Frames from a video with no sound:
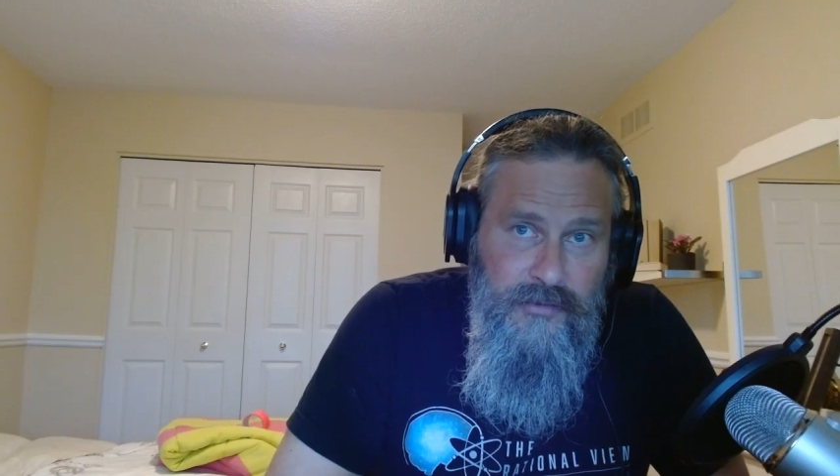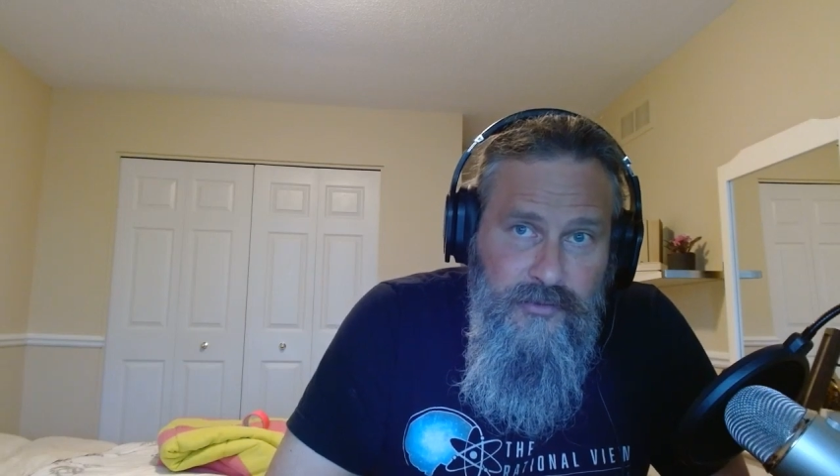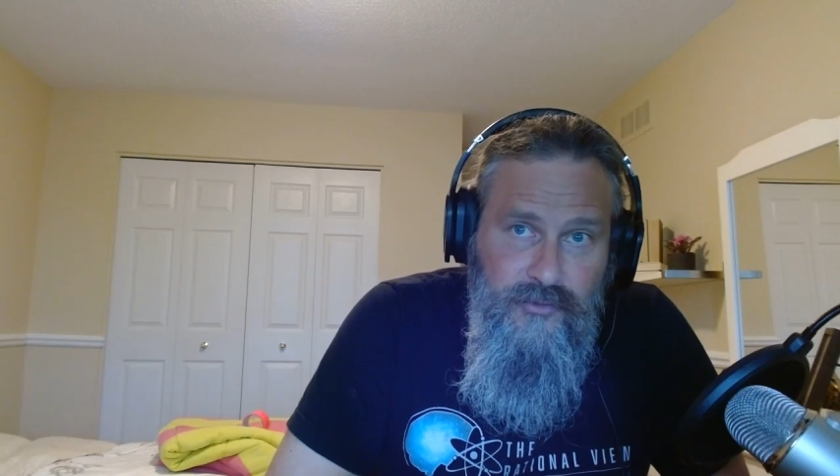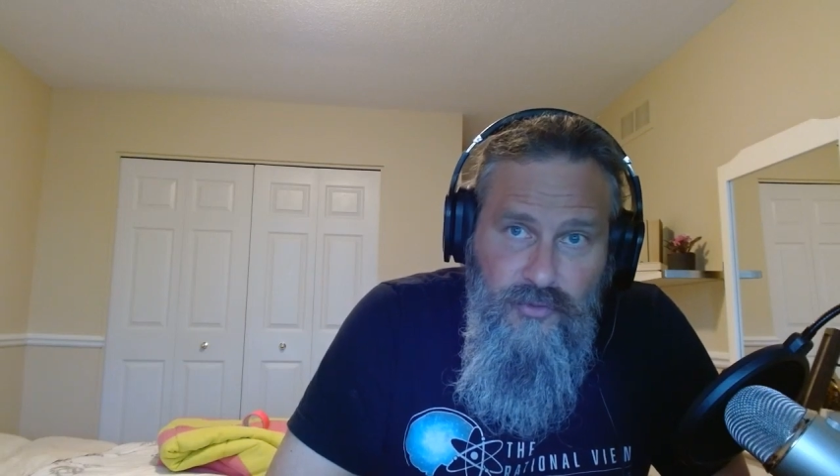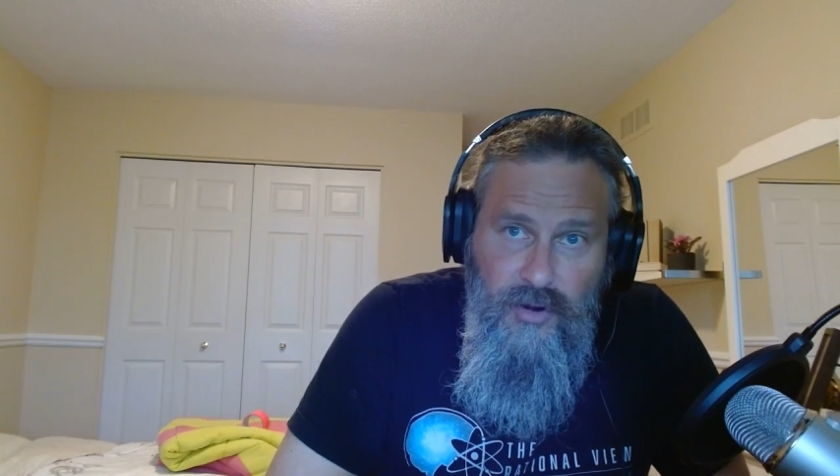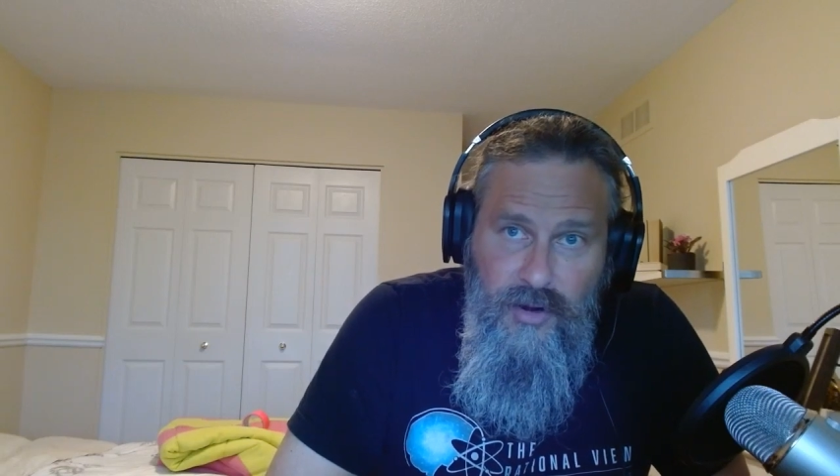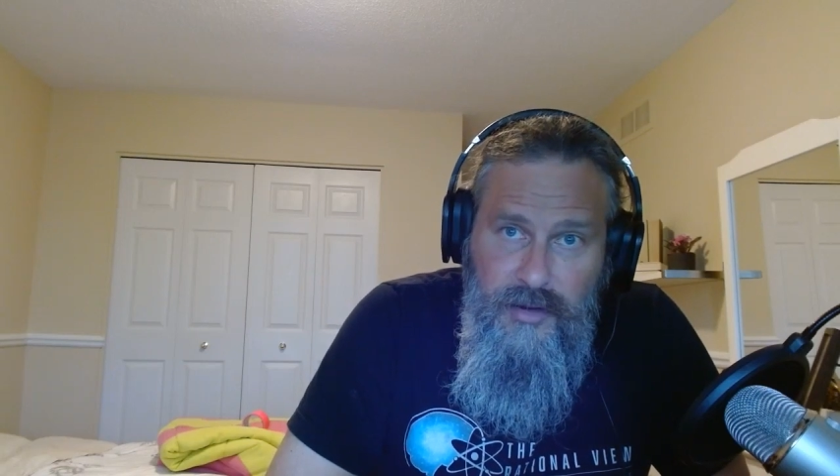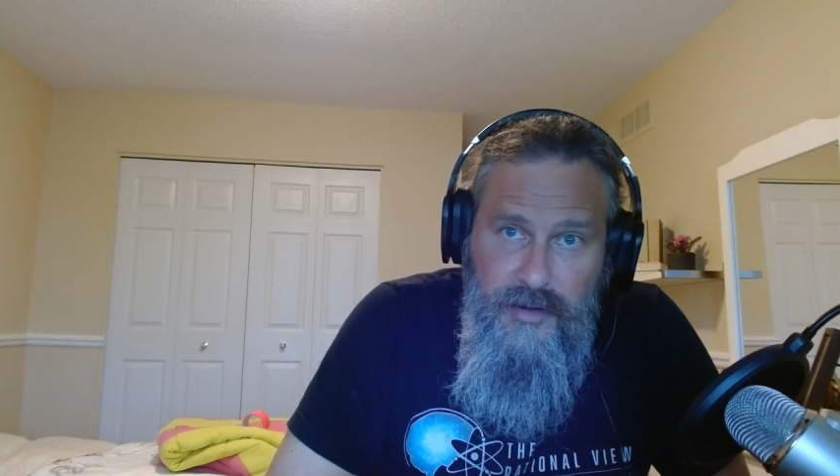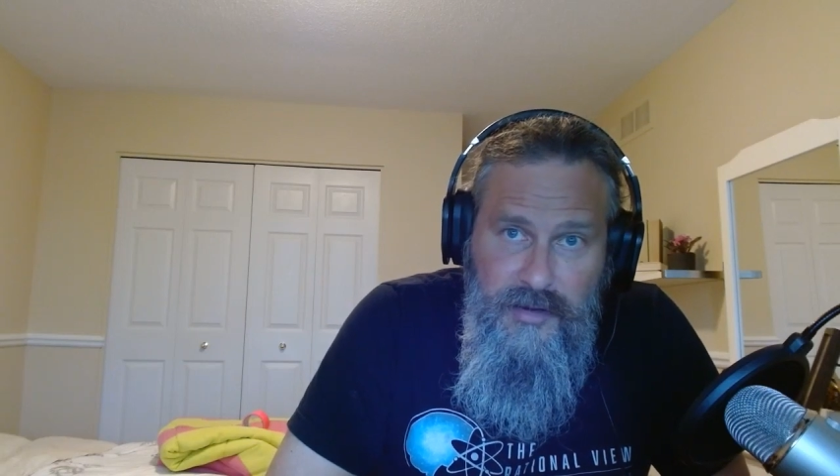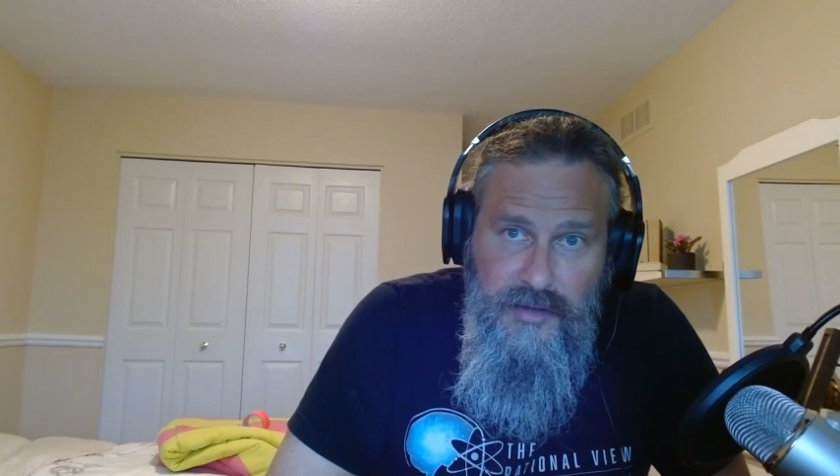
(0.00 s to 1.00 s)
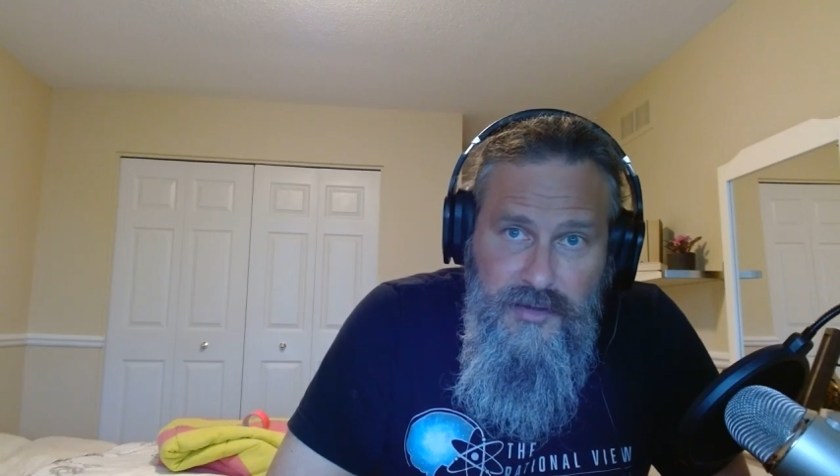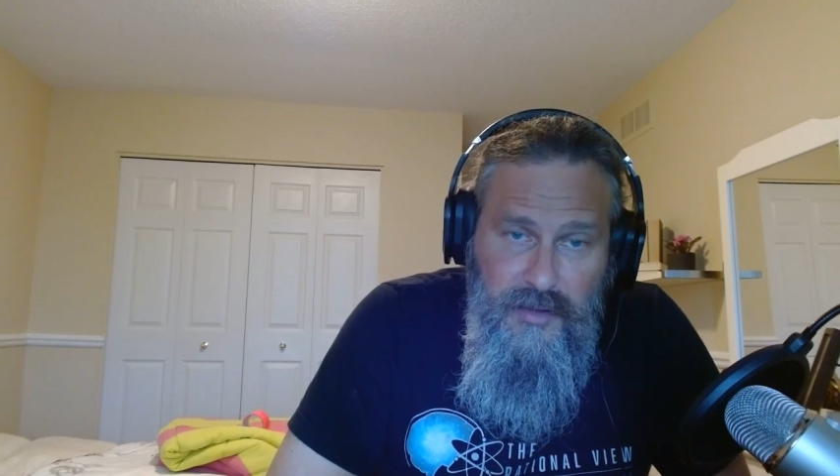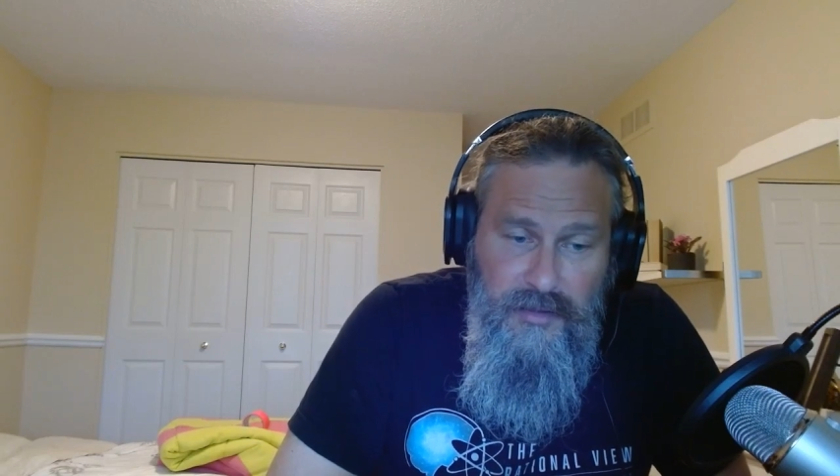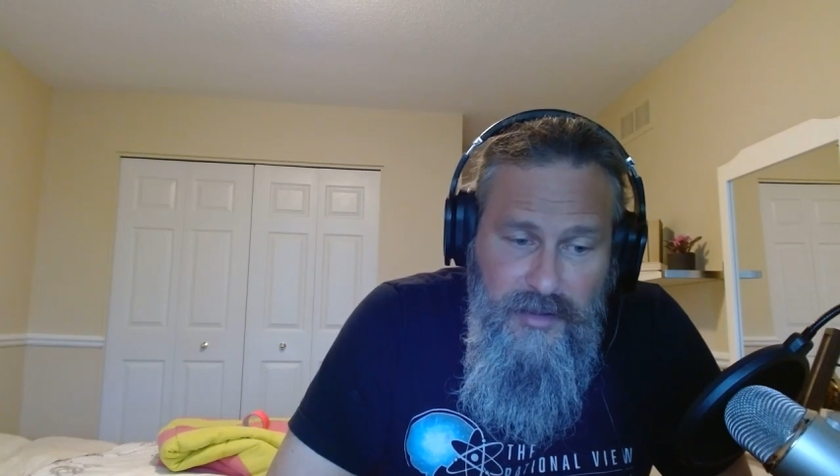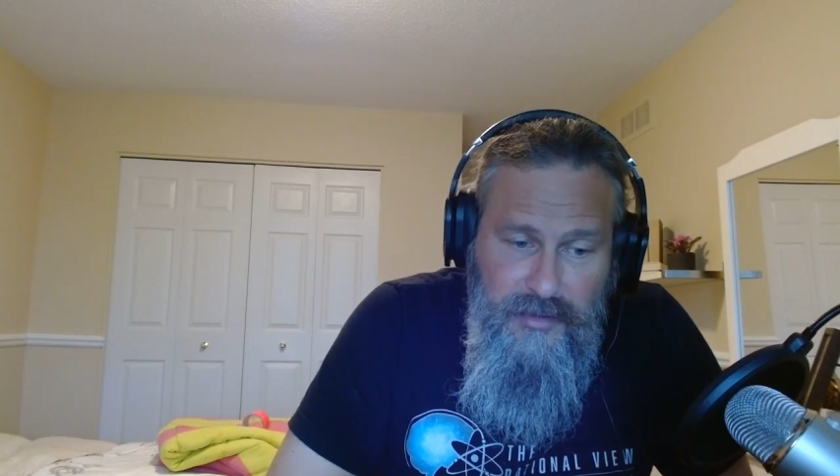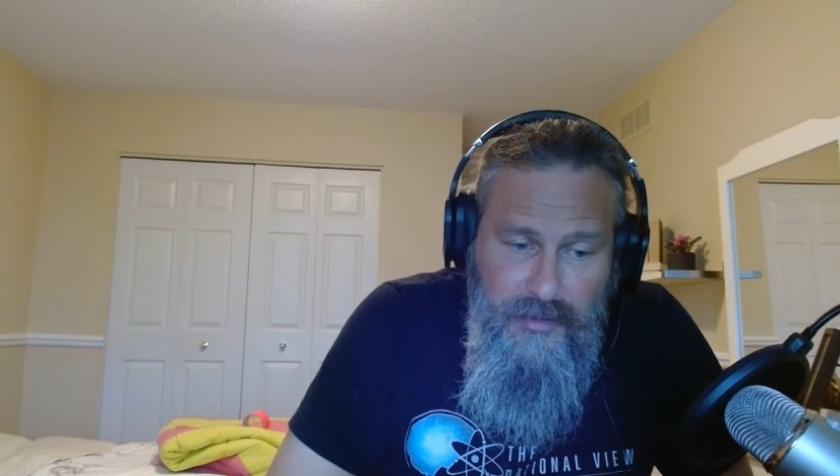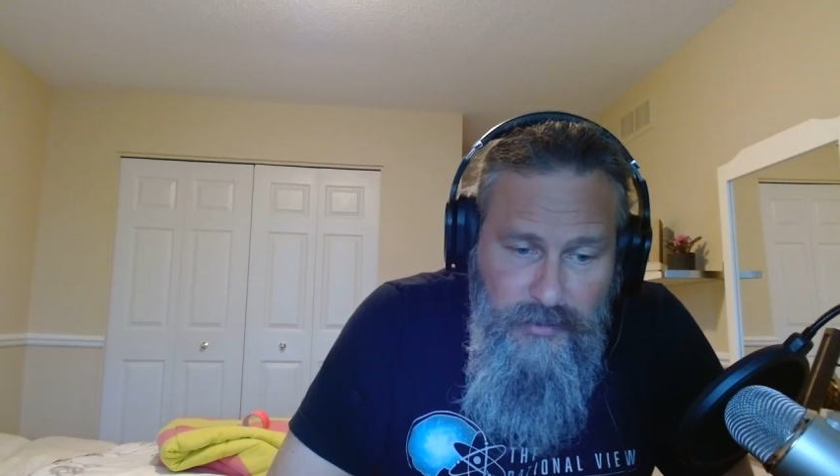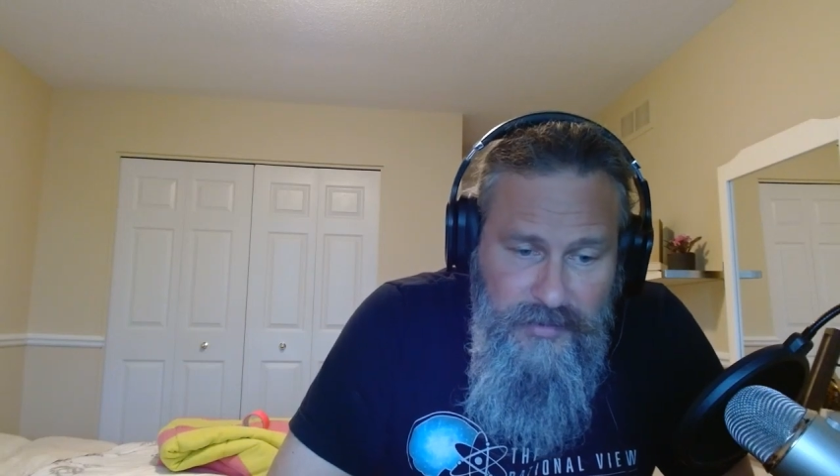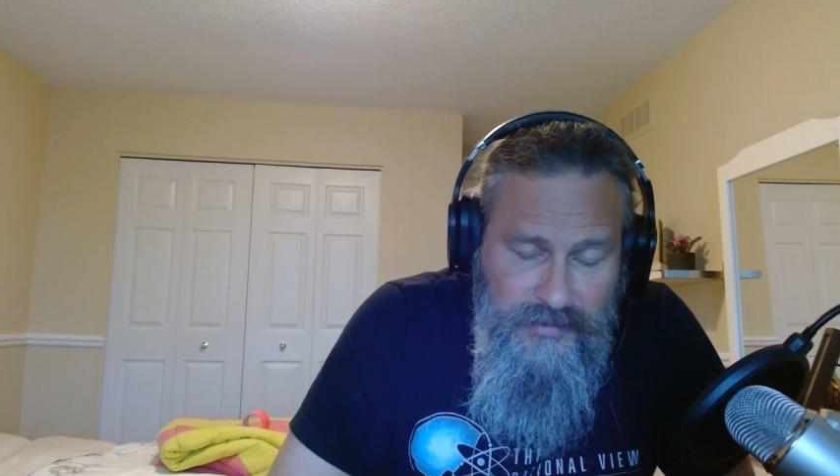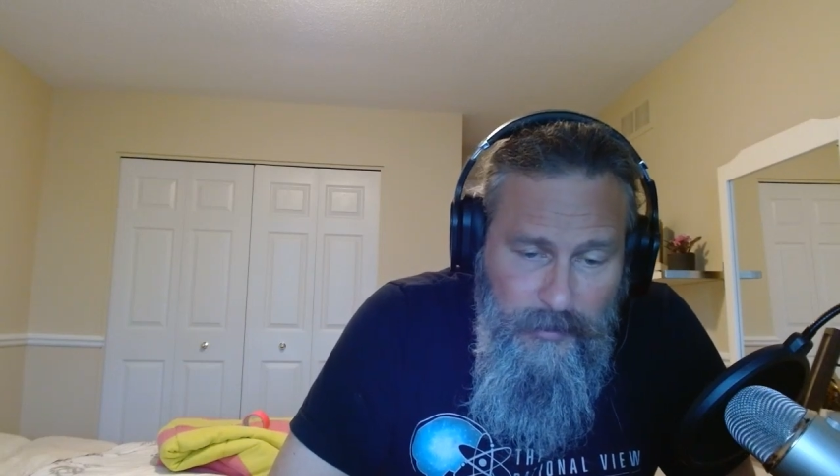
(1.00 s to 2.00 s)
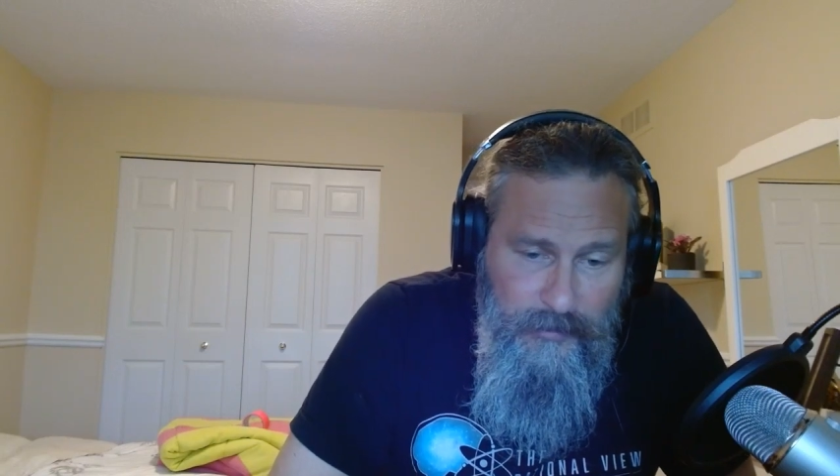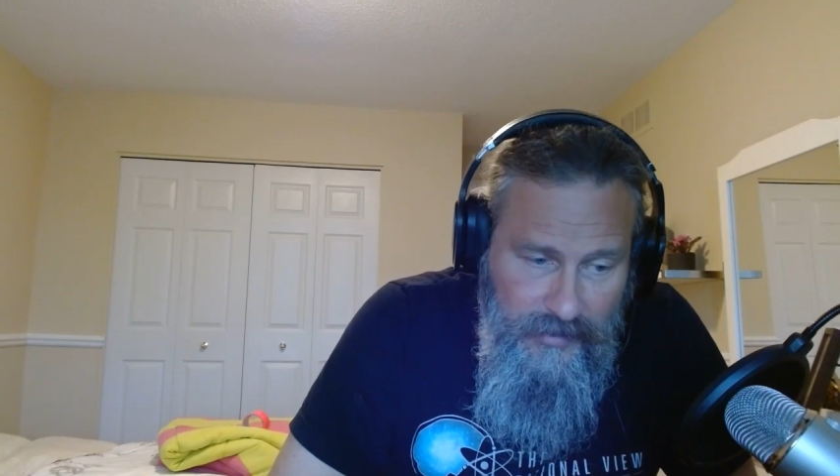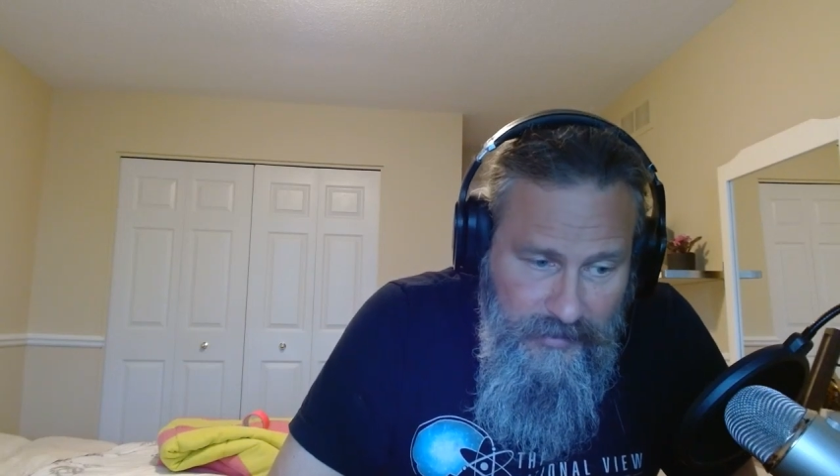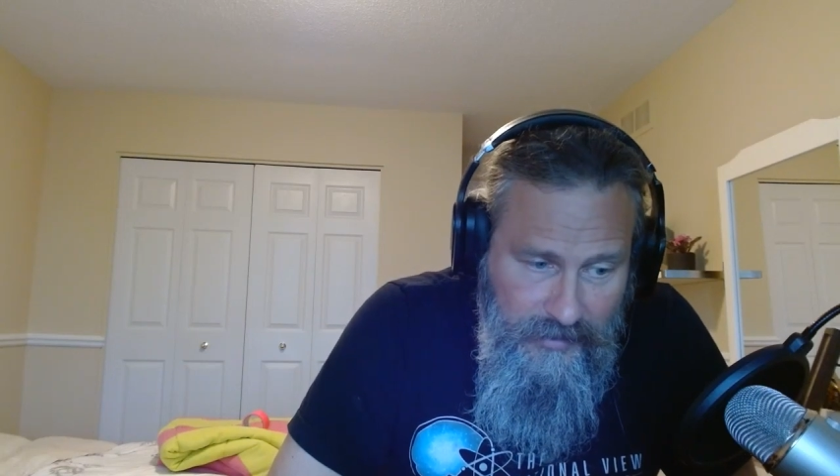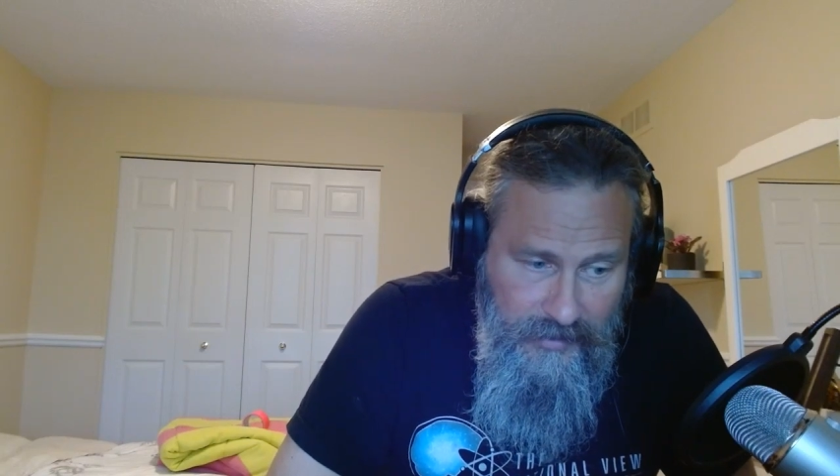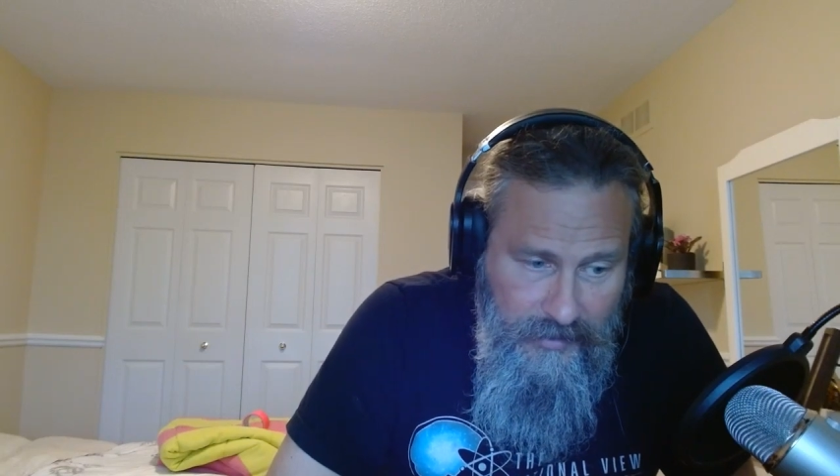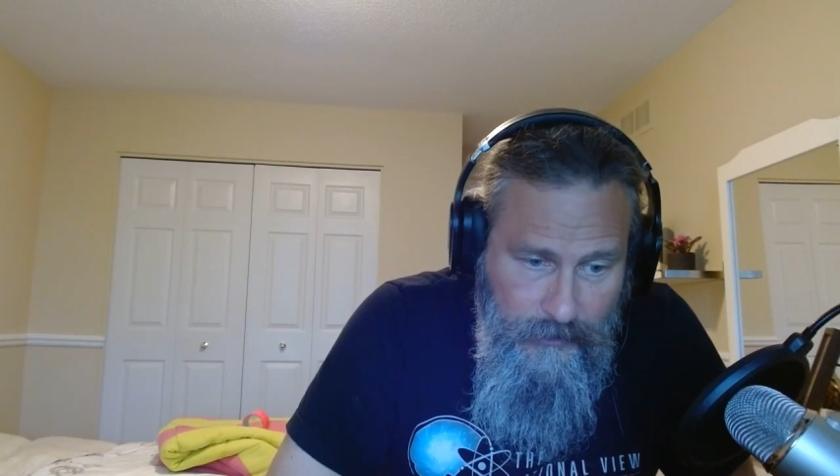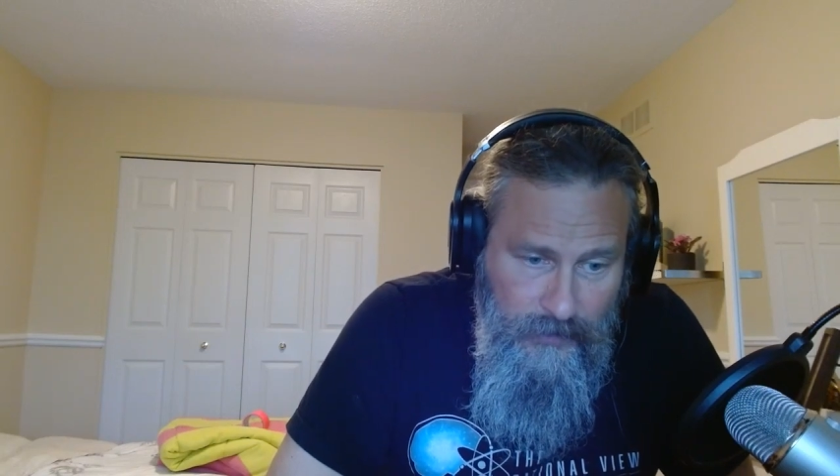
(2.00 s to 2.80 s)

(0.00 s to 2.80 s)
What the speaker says: strong contingent that think there is something there.